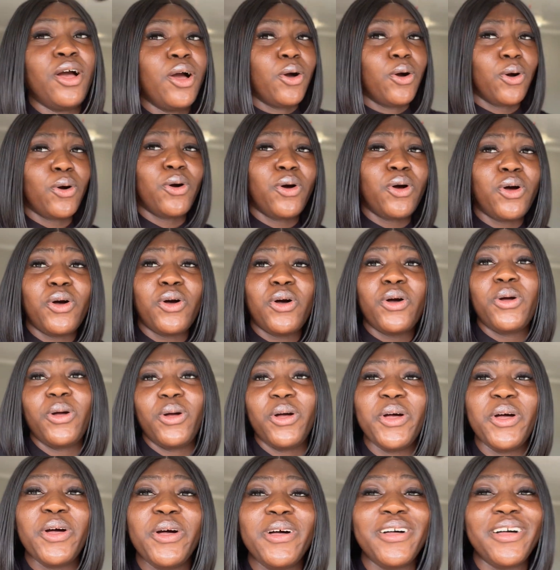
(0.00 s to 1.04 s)

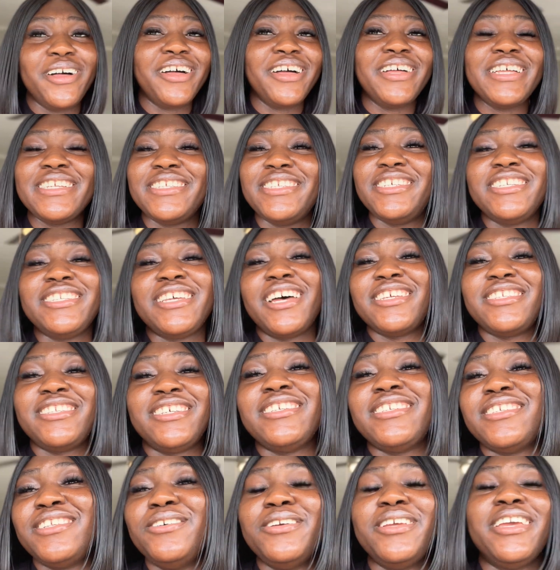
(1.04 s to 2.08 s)
Oh, Jesus
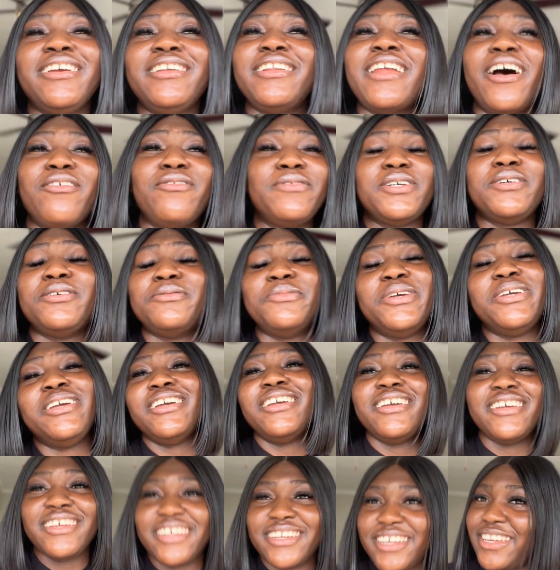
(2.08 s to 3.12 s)
is looking after
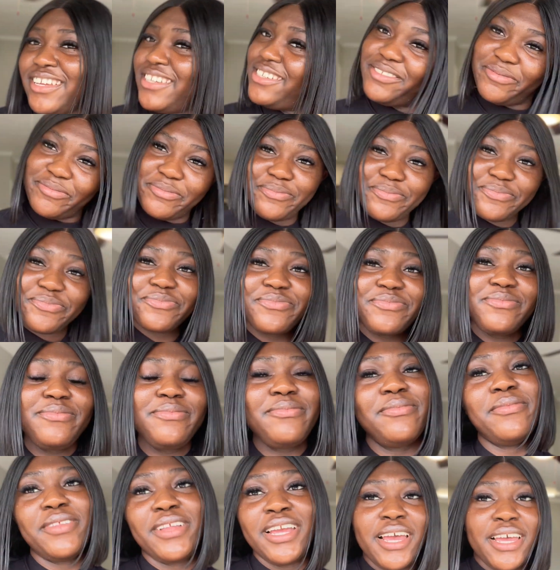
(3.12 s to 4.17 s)
me.
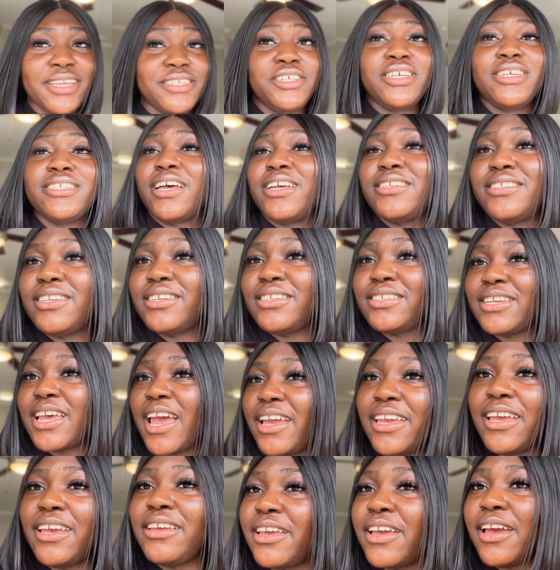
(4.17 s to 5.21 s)
Jesus is
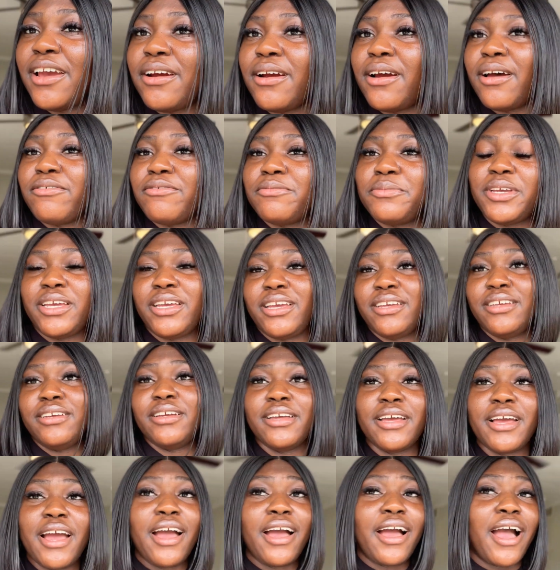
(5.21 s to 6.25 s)
taking care of me.
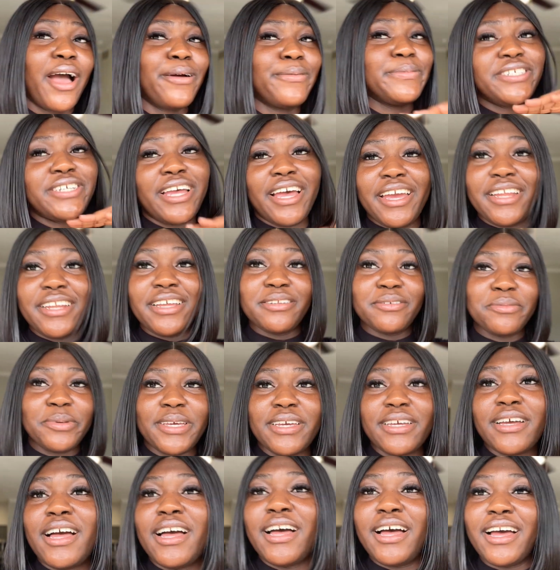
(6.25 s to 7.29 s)
I'm shining
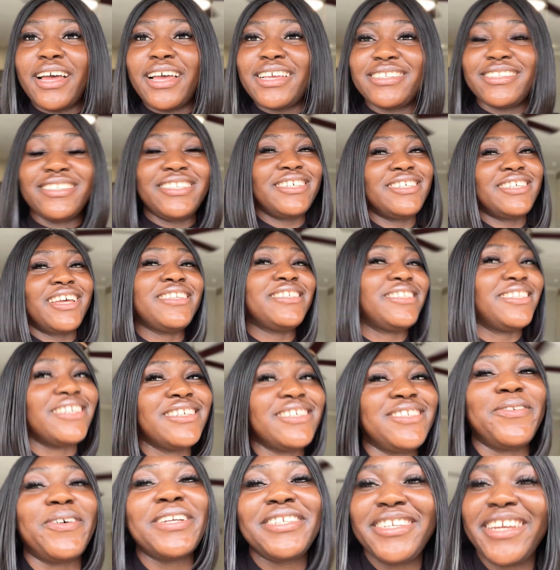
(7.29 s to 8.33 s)
because Jesus
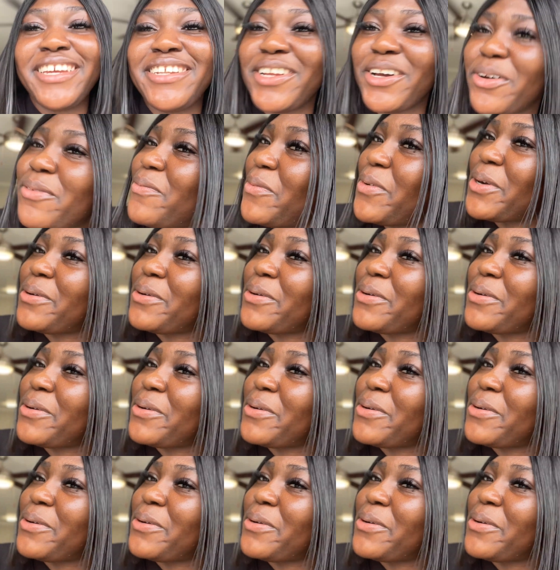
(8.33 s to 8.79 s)
is watching up for